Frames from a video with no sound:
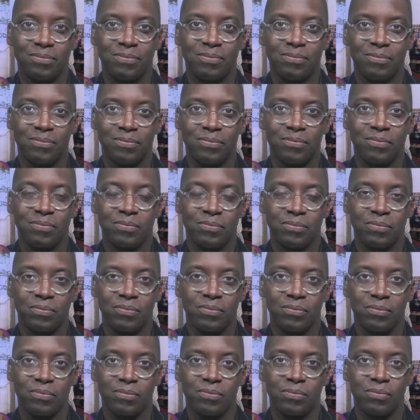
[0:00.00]

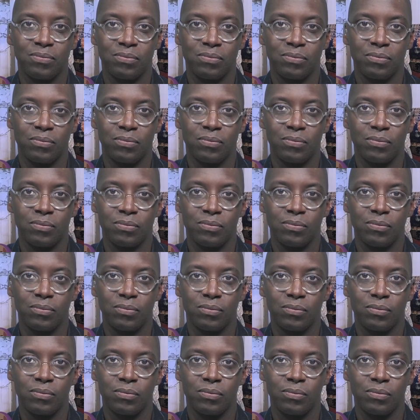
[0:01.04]

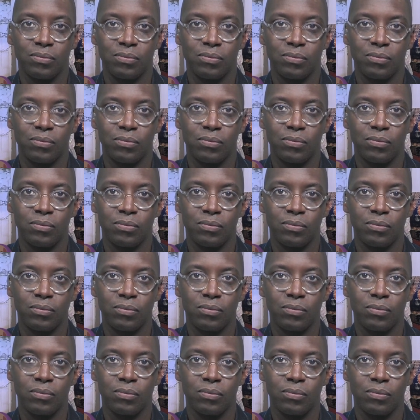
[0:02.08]

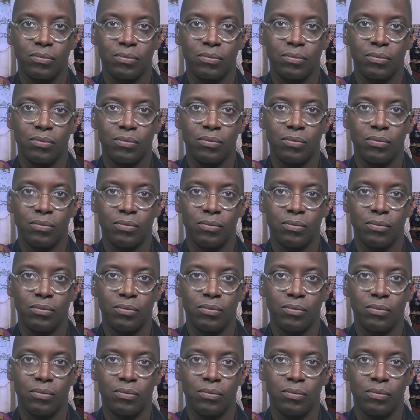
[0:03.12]

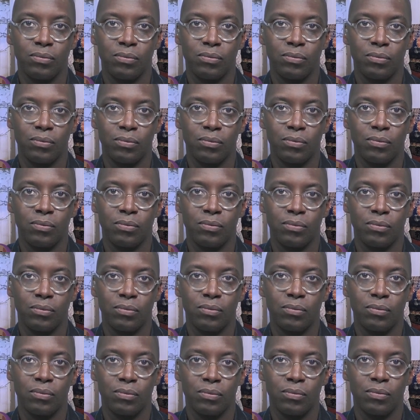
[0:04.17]

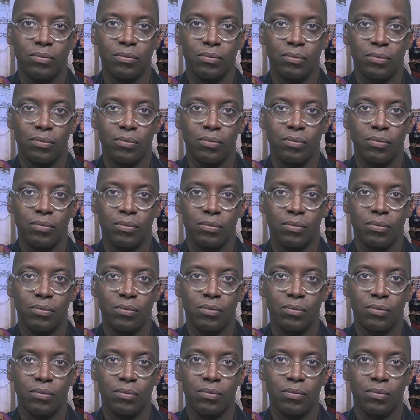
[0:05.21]

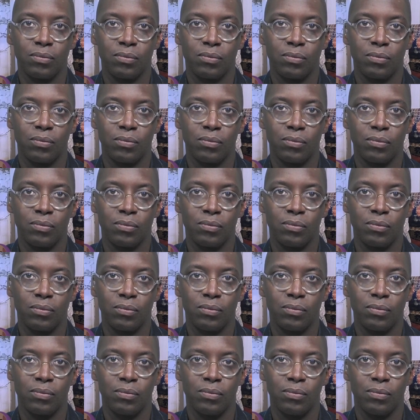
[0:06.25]

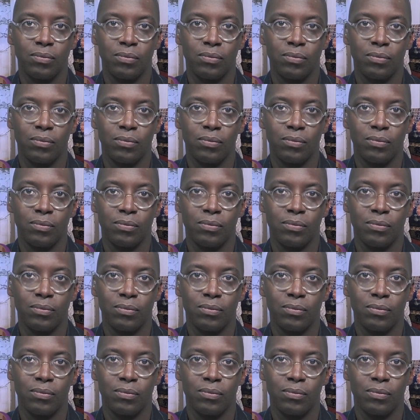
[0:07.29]
No words are spoken by the person on screen.